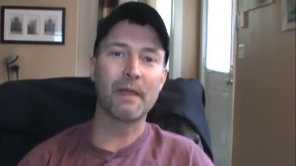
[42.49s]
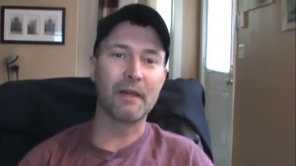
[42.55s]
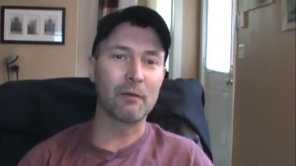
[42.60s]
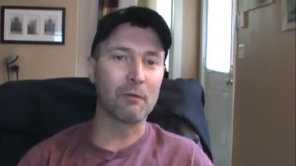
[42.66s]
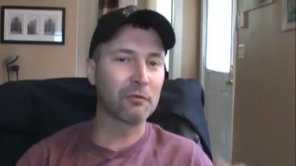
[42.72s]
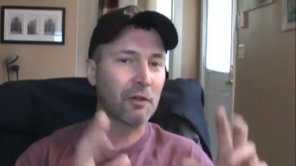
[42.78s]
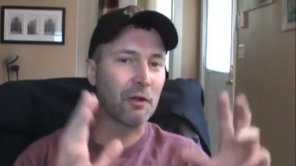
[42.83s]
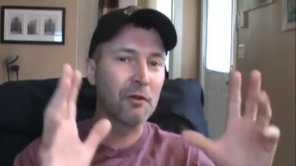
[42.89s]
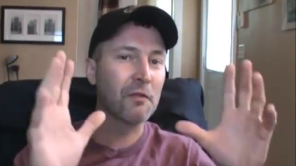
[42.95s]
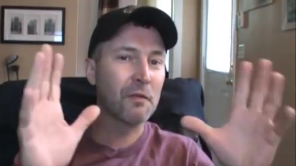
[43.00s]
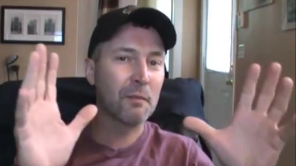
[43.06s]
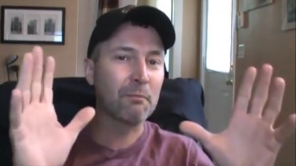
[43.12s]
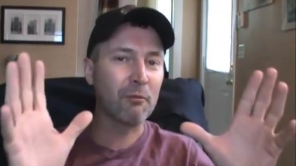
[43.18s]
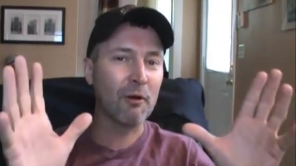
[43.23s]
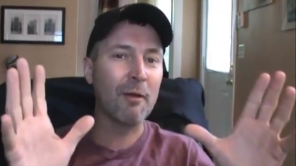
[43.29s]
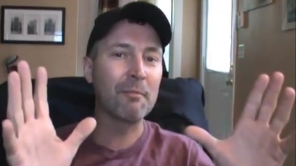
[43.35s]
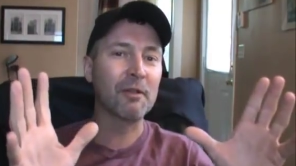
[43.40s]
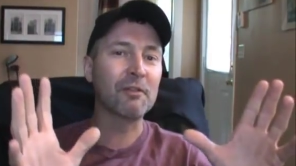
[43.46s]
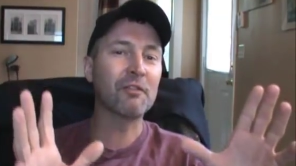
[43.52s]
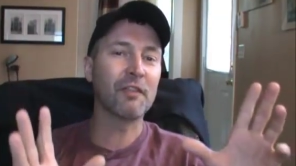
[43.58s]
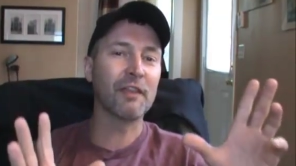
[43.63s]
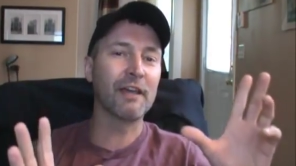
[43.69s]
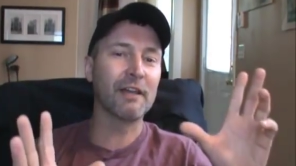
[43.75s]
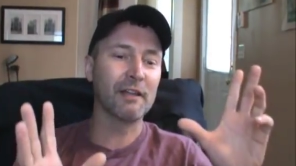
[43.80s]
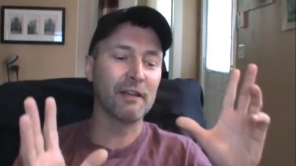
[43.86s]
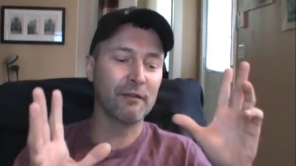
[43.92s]
And it was under the premise
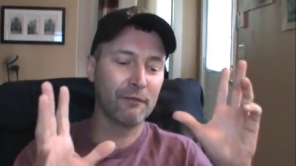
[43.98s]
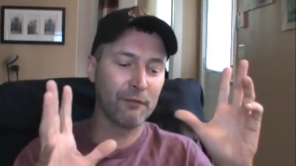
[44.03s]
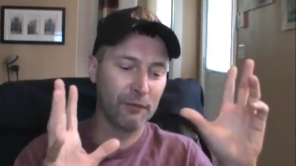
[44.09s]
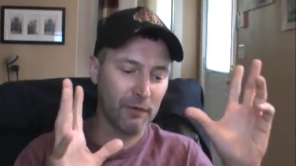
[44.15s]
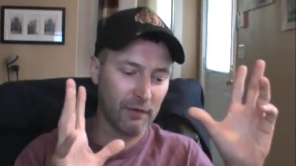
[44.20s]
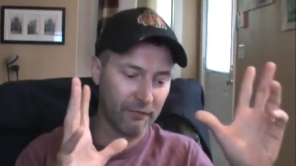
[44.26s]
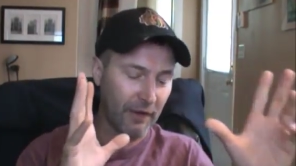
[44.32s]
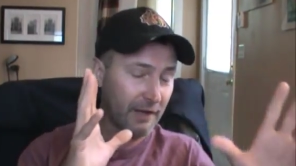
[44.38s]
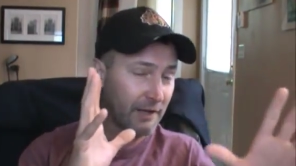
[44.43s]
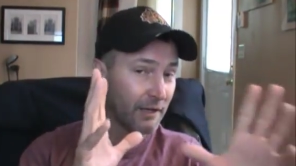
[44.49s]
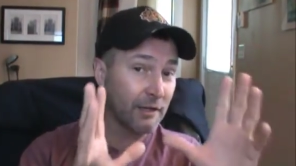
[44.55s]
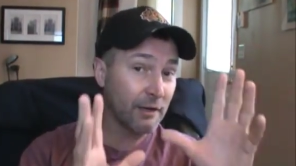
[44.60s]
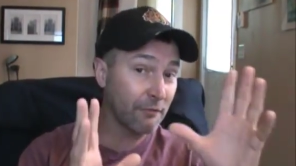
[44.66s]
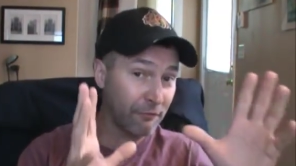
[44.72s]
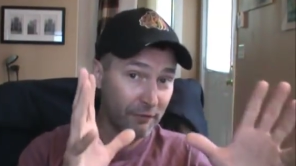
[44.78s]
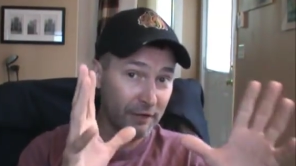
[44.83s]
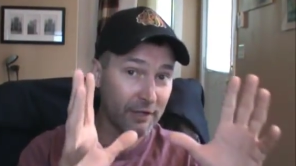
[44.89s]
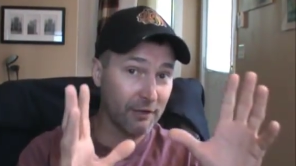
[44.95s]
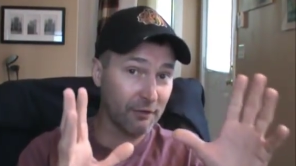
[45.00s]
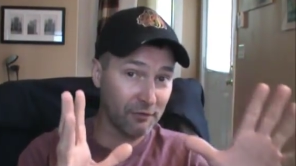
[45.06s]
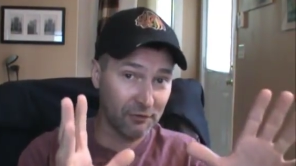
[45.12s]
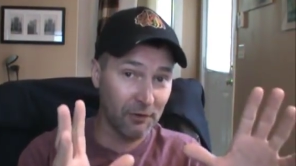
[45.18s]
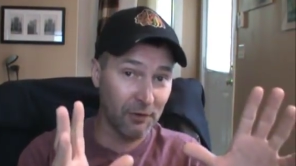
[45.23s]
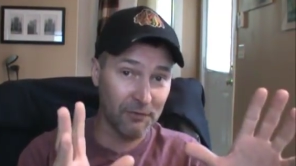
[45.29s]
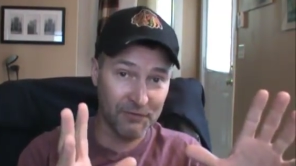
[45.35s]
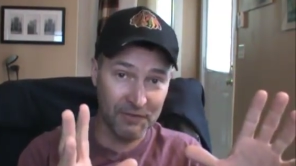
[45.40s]
that if I did your free
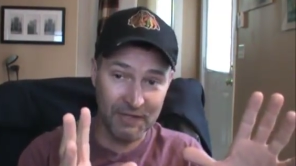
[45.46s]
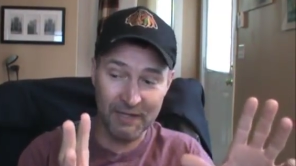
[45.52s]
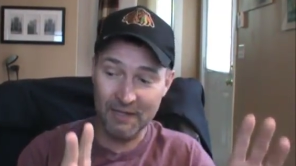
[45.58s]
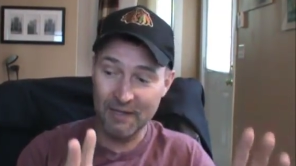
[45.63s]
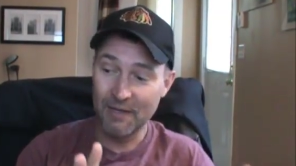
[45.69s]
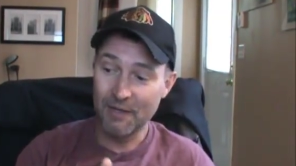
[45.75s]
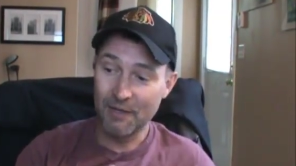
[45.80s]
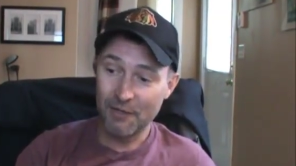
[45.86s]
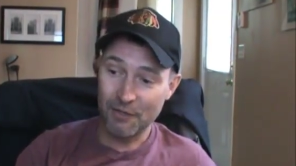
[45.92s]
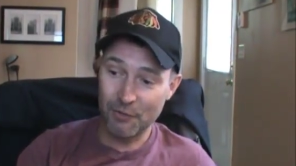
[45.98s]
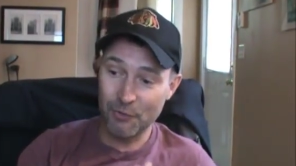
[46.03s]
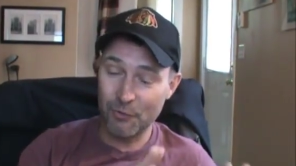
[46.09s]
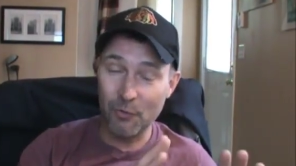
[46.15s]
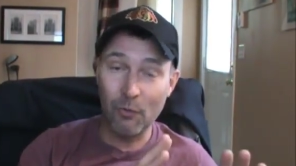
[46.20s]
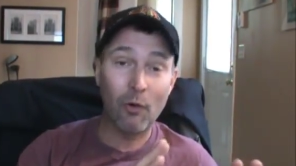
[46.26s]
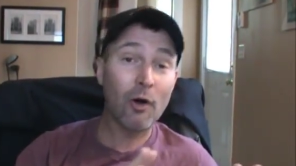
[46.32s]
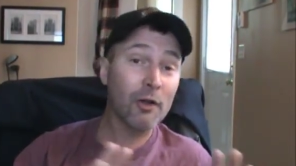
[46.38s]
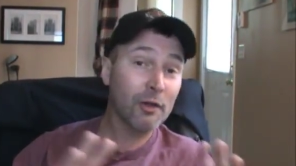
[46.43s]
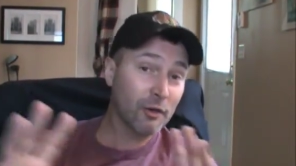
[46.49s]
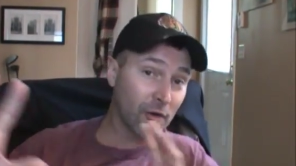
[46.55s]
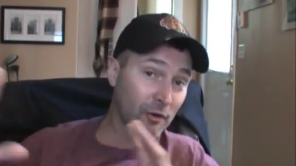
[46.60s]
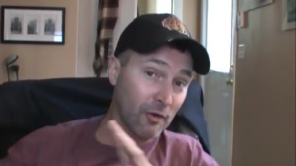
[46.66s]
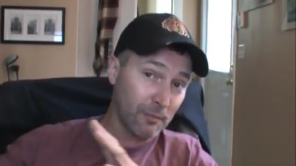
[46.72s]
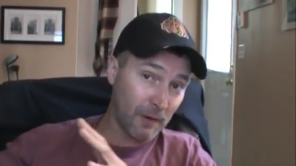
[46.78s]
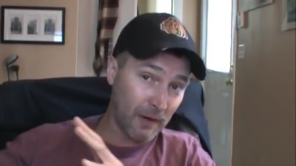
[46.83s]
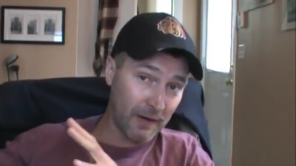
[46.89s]
consulting, you do all
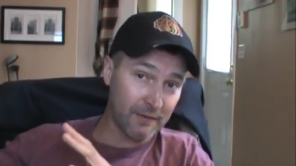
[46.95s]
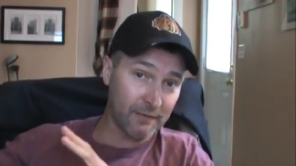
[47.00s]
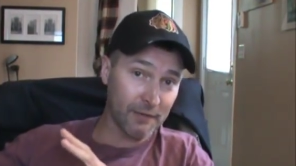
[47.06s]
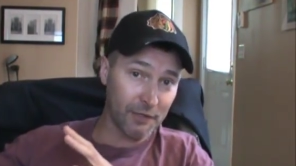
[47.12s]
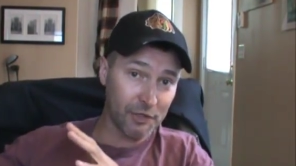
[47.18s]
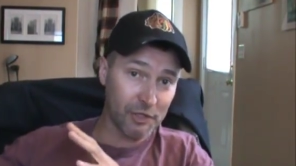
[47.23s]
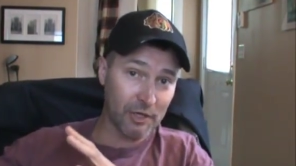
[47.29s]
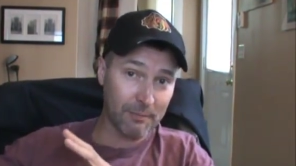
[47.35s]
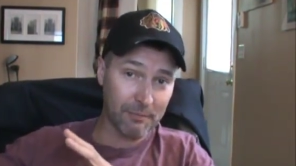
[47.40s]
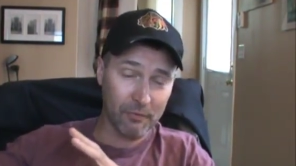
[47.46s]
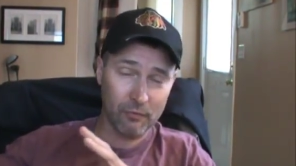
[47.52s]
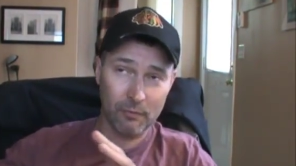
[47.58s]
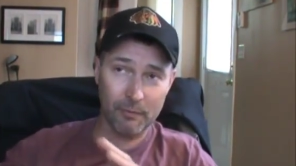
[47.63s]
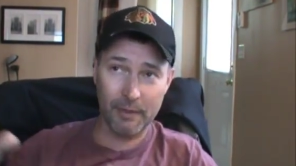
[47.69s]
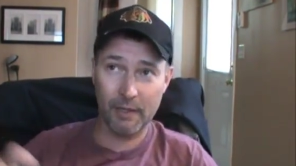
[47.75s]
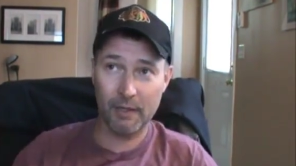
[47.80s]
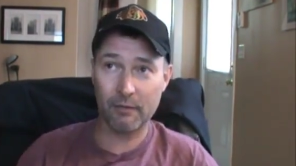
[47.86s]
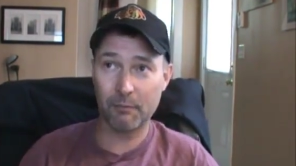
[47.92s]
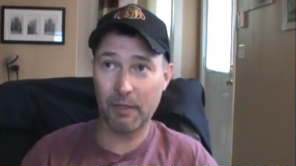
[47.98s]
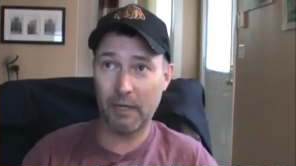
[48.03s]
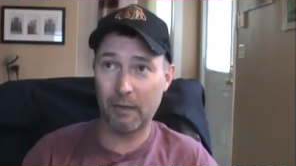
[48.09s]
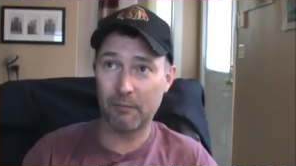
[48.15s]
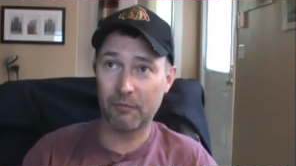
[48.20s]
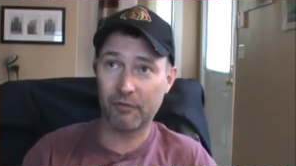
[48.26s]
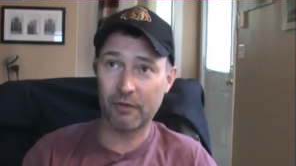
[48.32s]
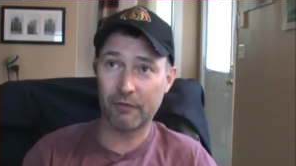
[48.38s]
your online shopping through my
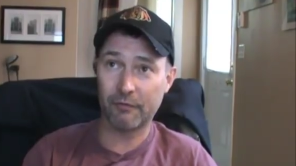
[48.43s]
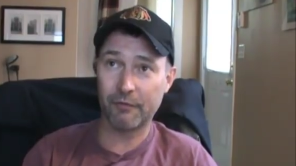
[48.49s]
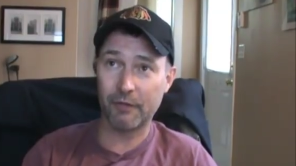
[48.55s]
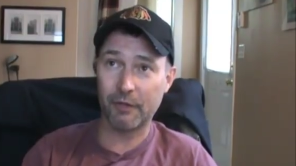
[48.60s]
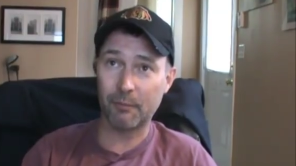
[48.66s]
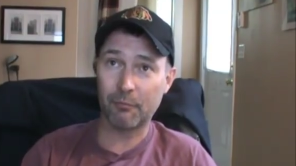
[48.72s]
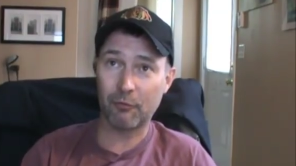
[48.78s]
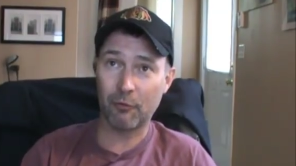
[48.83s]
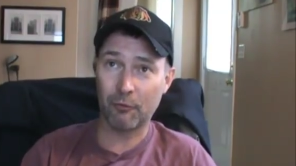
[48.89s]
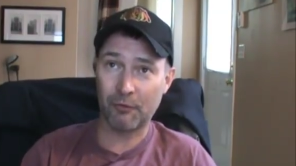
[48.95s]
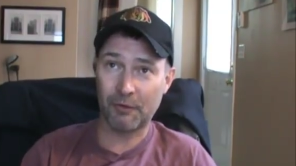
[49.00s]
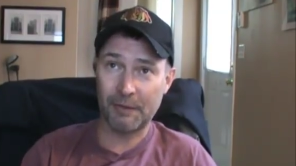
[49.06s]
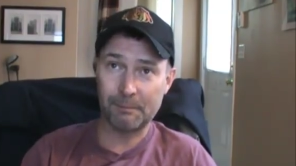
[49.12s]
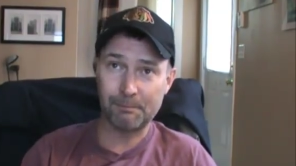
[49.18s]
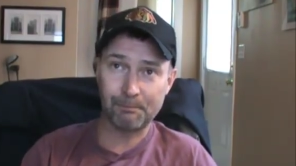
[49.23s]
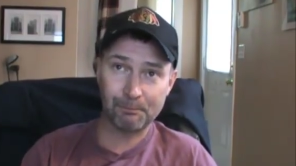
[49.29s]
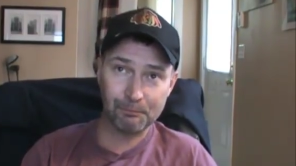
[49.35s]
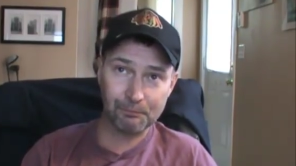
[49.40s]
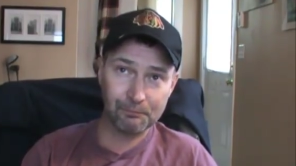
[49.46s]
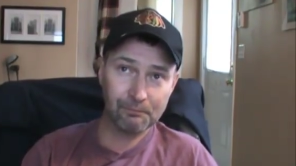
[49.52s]
Amazon affiliate program.